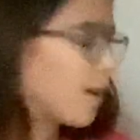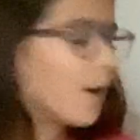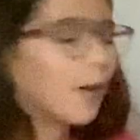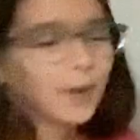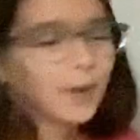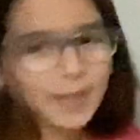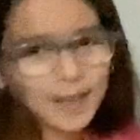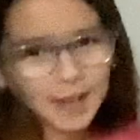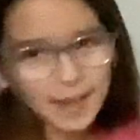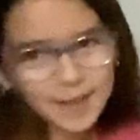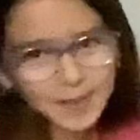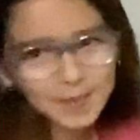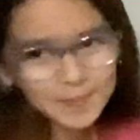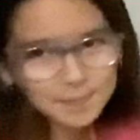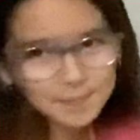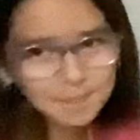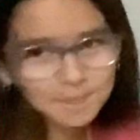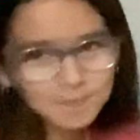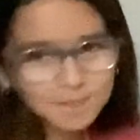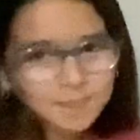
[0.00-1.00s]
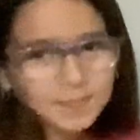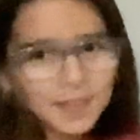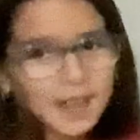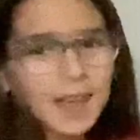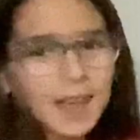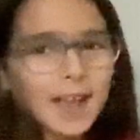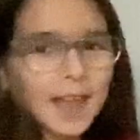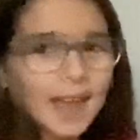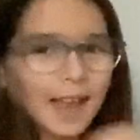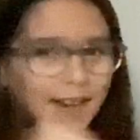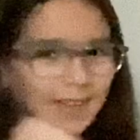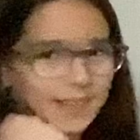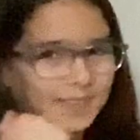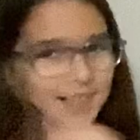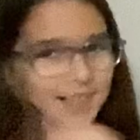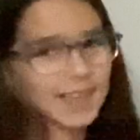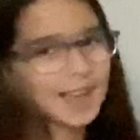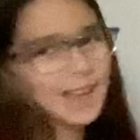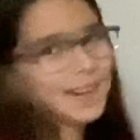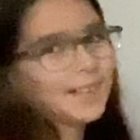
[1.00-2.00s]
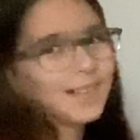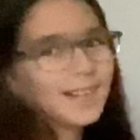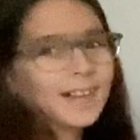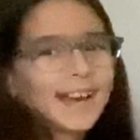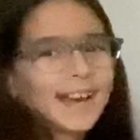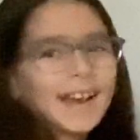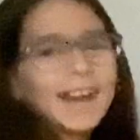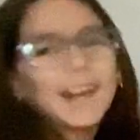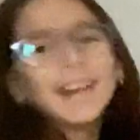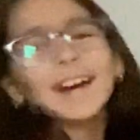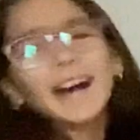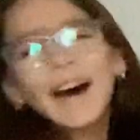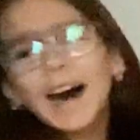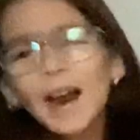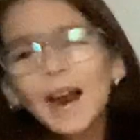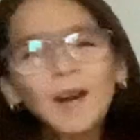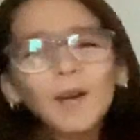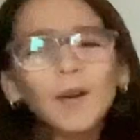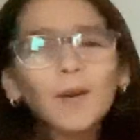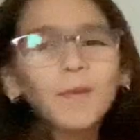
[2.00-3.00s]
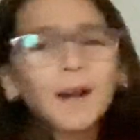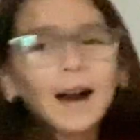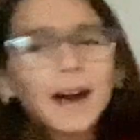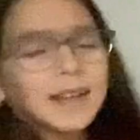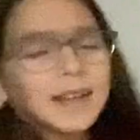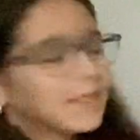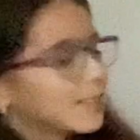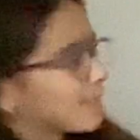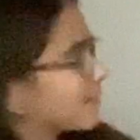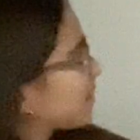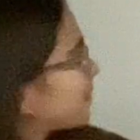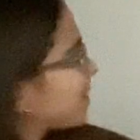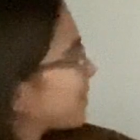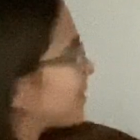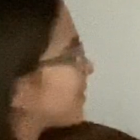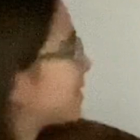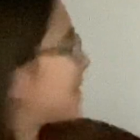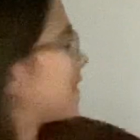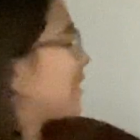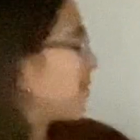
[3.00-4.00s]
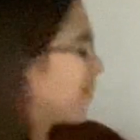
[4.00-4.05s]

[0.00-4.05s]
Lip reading: okay, and he's A-okay. I don't know why, just stick